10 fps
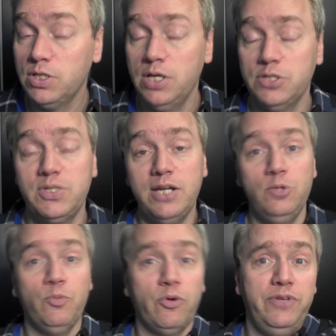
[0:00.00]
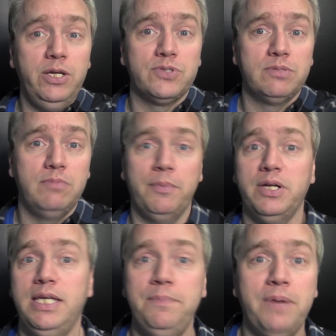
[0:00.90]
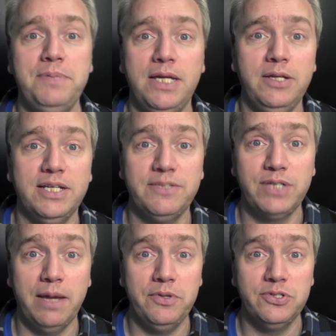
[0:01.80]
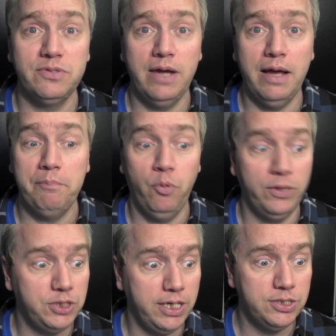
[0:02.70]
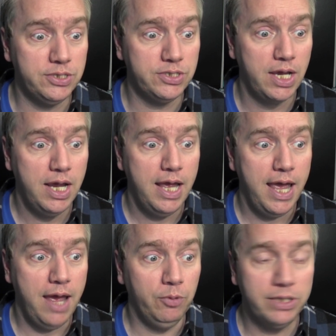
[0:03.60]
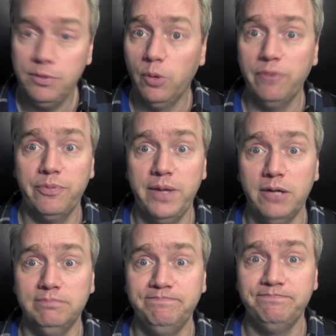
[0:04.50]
So stay tuned for more videos. I'm going to keep updating you guys every time there's point changes, and we'll keep going from there.